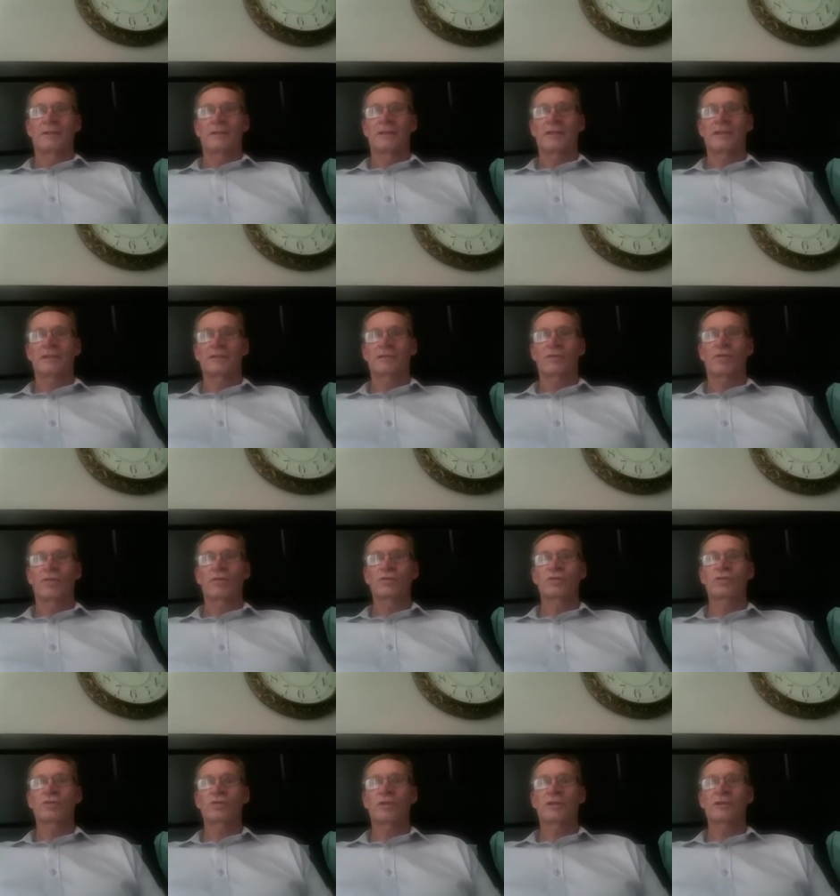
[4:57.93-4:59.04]
Yes, all
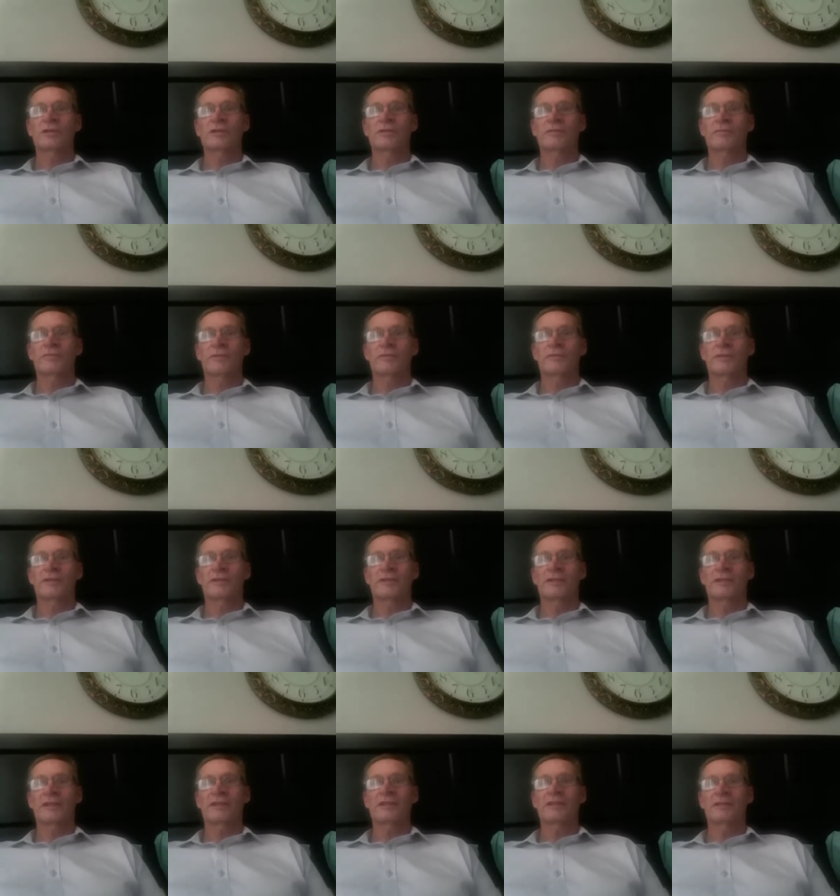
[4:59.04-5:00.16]
250
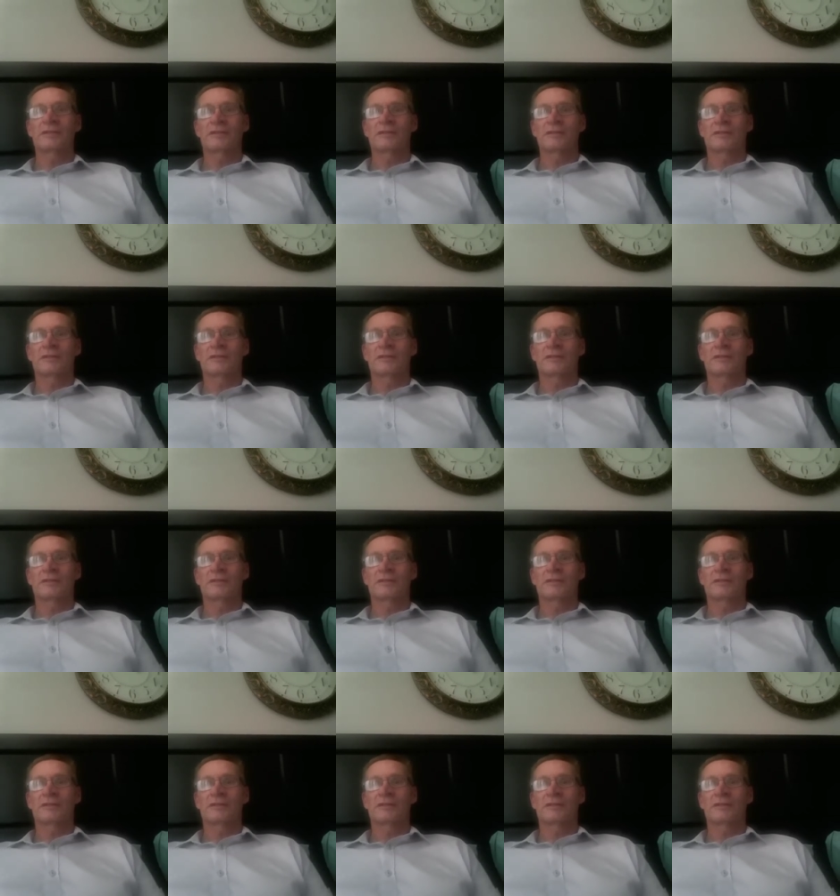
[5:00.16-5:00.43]
attended